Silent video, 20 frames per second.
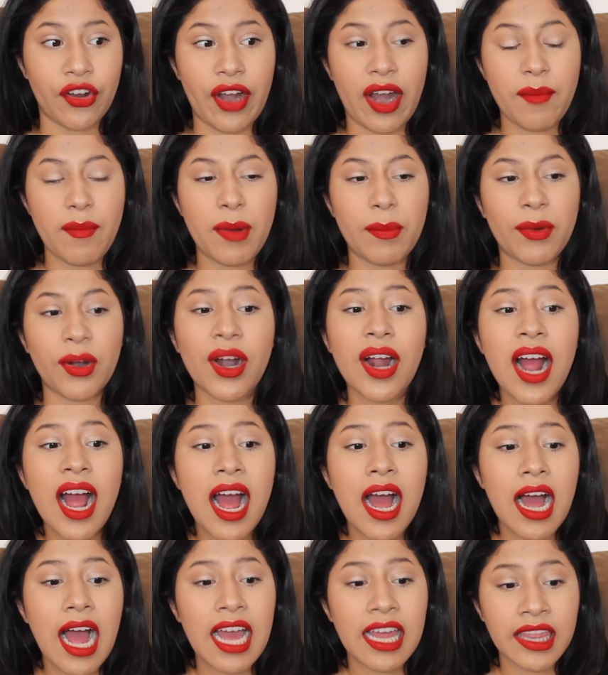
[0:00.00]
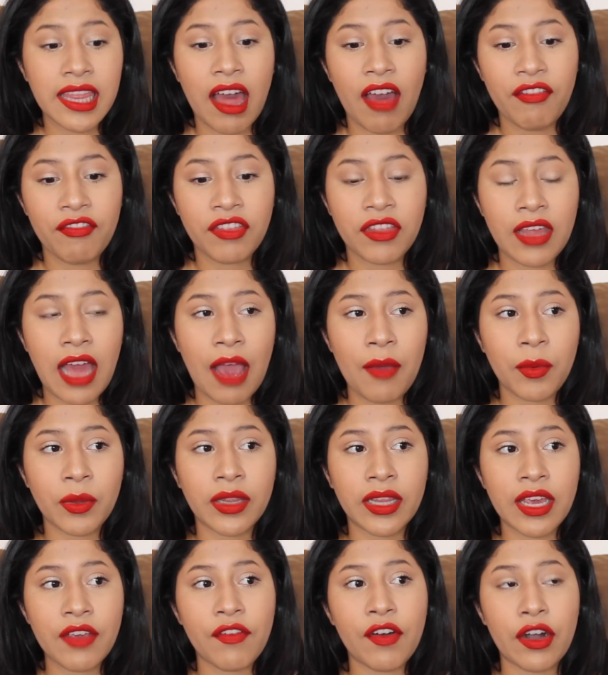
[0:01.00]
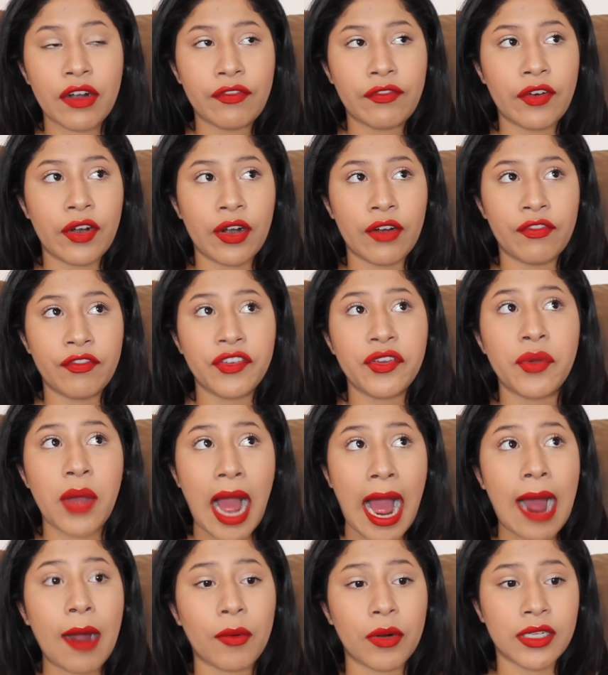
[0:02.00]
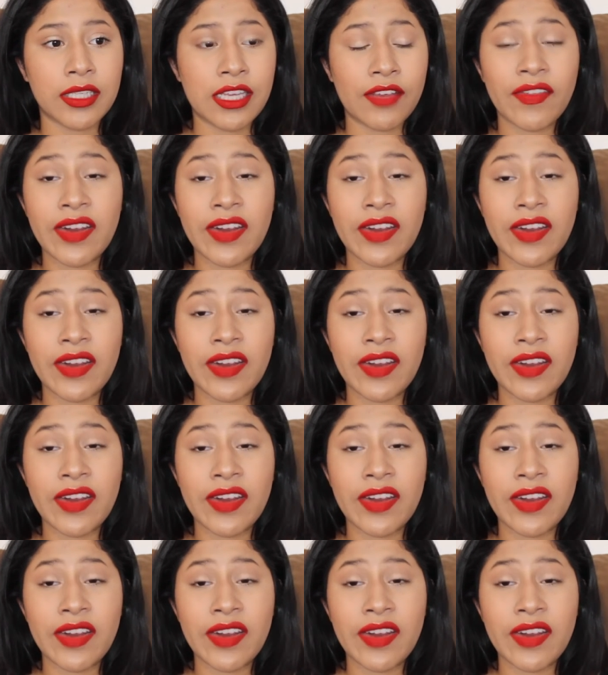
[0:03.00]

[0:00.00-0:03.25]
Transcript: And I remember I left, I would leave her for a few hours,